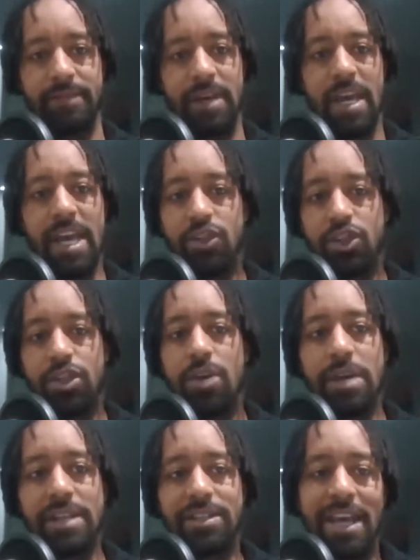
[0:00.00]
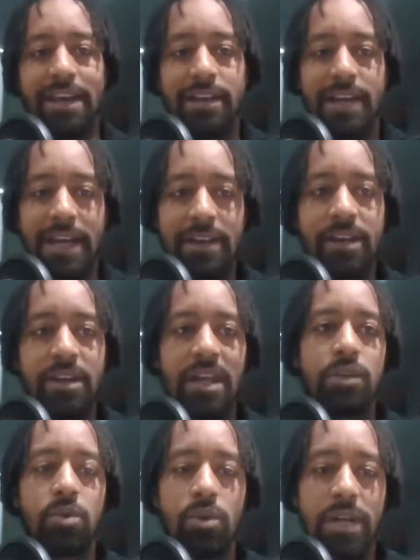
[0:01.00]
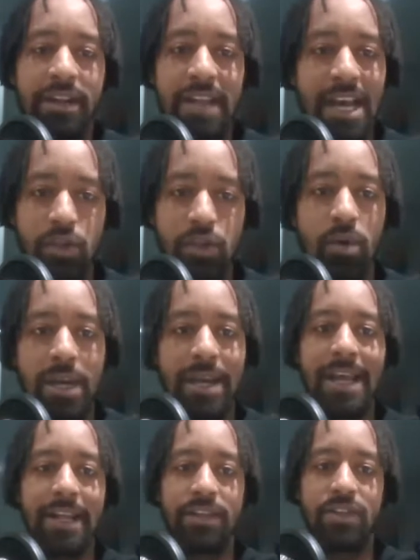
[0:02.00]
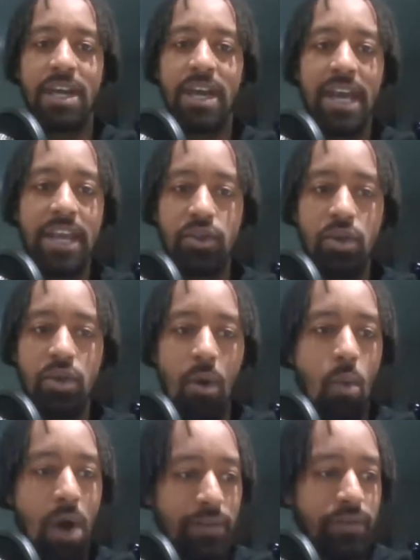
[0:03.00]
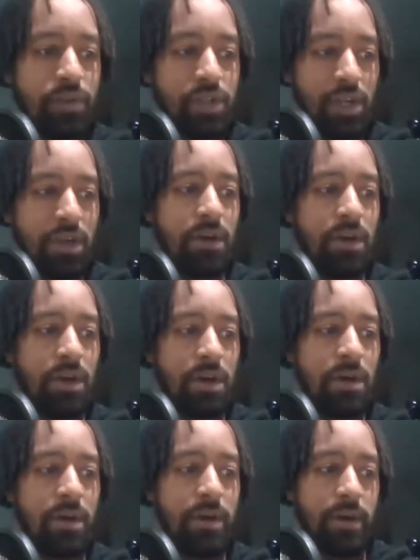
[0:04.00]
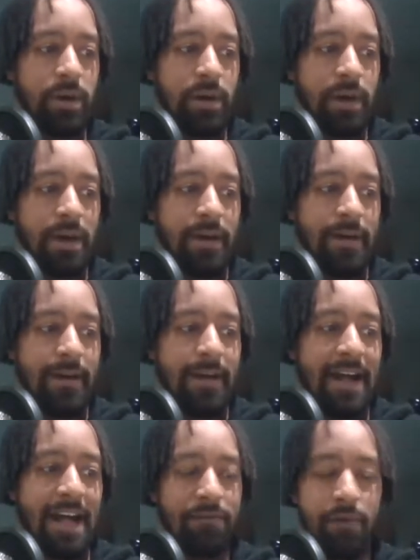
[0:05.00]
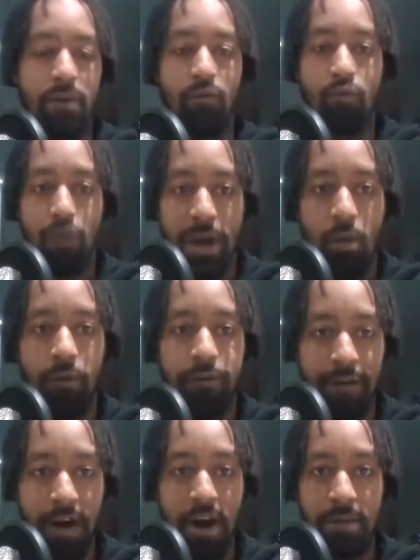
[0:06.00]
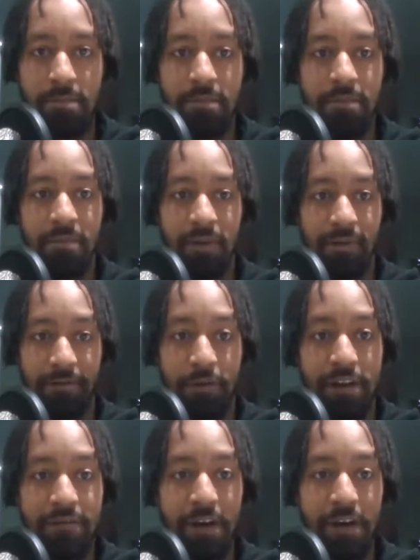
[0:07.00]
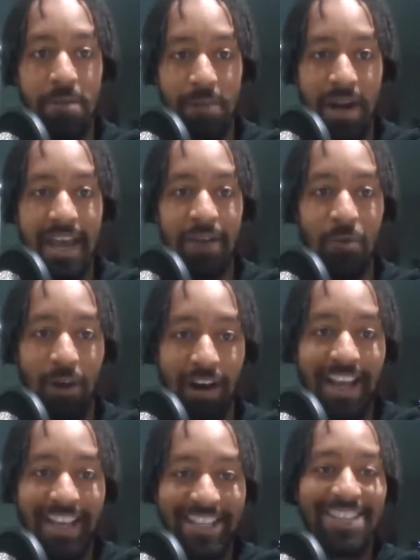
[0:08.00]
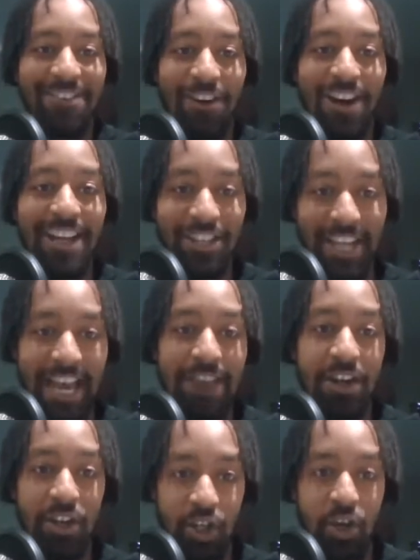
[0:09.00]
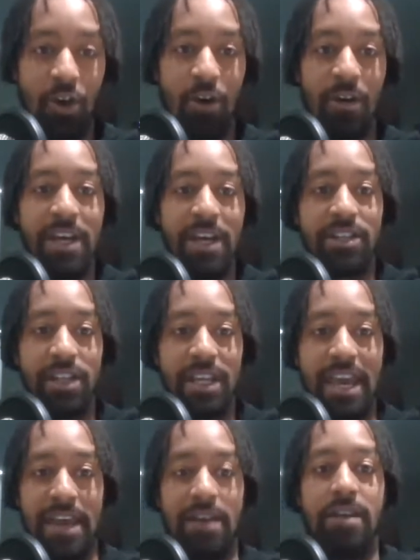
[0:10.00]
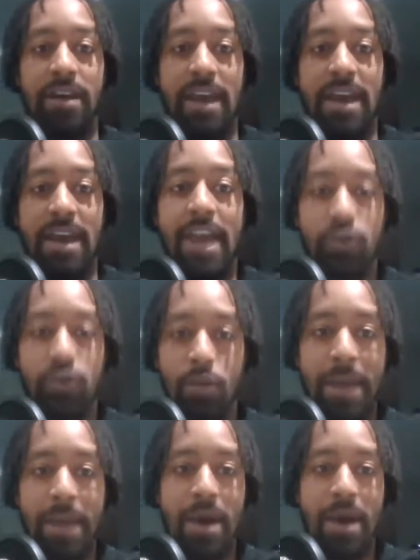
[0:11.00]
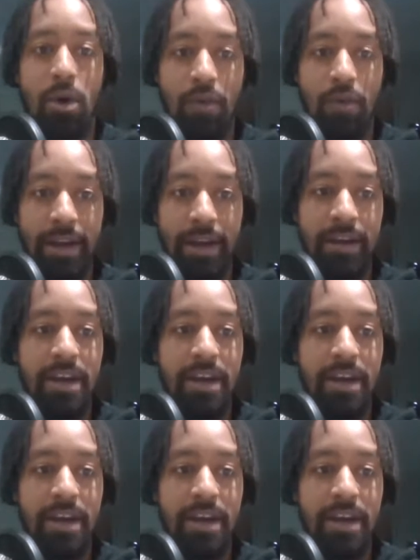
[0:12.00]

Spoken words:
His shooting technique, that's all it is. He's not one to have a real fully firm leg while he's having a shot to get extra power in.